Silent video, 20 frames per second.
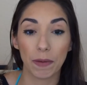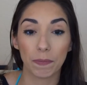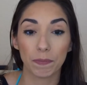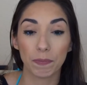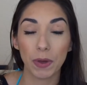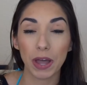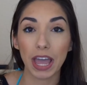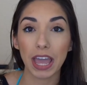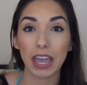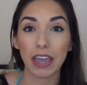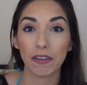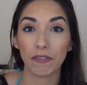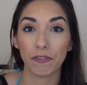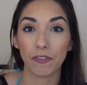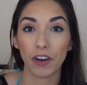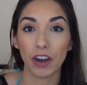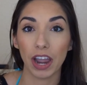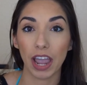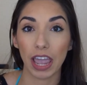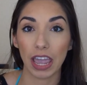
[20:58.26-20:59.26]
But
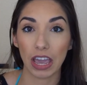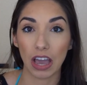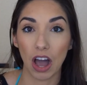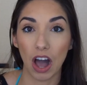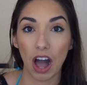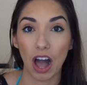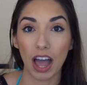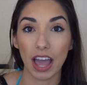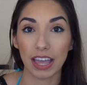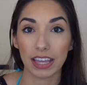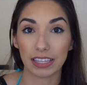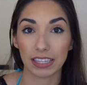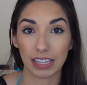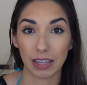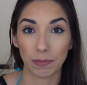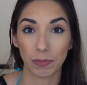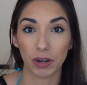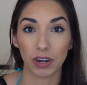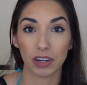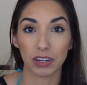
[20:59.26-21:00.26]
for a hot
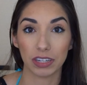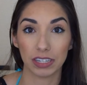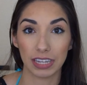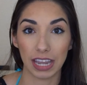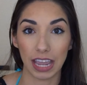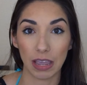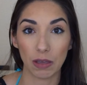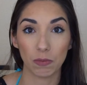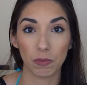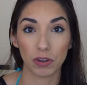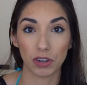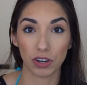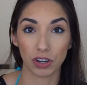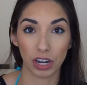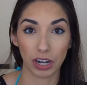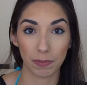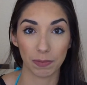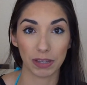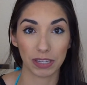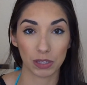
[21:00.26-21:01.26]
summer day when you're
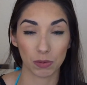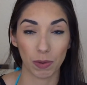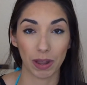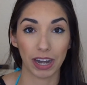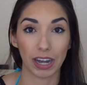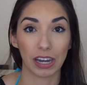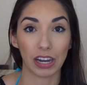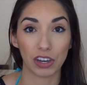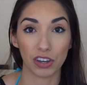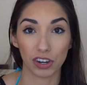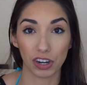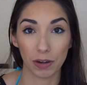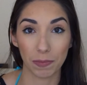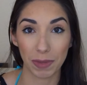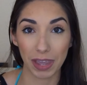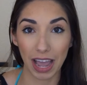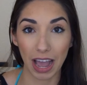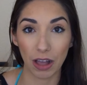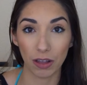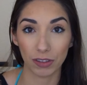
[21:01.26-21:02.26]
going to be sweating and you're going
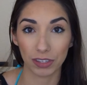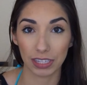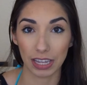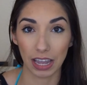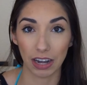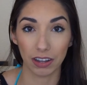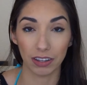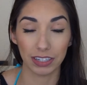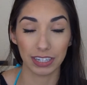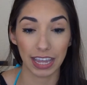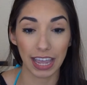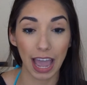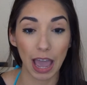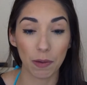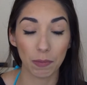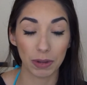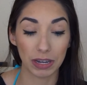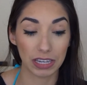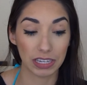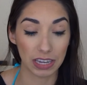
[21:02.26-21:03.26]
to be outside all day,
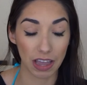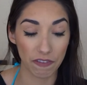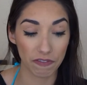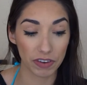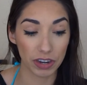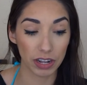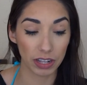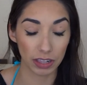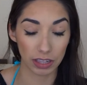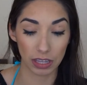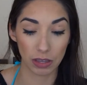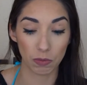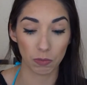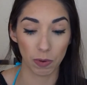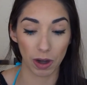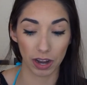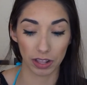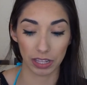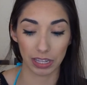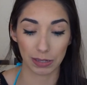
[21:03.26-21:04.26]
I would definitely
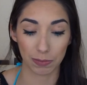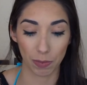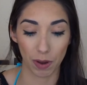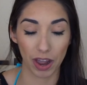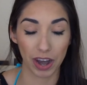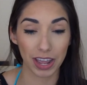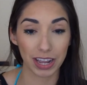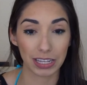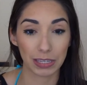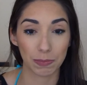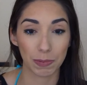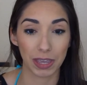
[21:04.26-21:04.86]
wear these products,